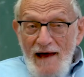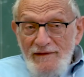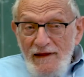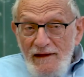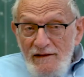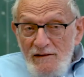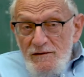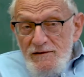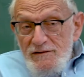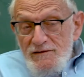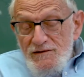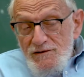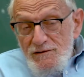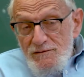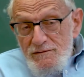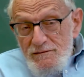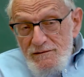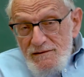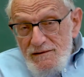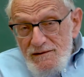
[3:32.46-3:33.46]
And then there were the
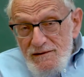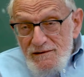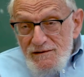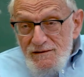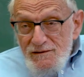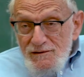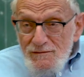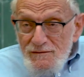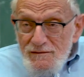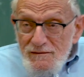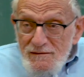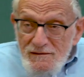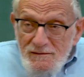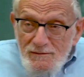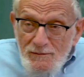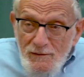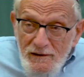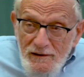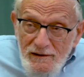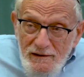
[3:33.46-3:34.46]
students, and the
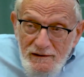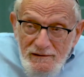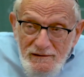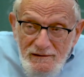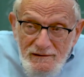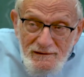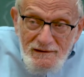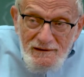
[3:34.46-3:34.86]
students were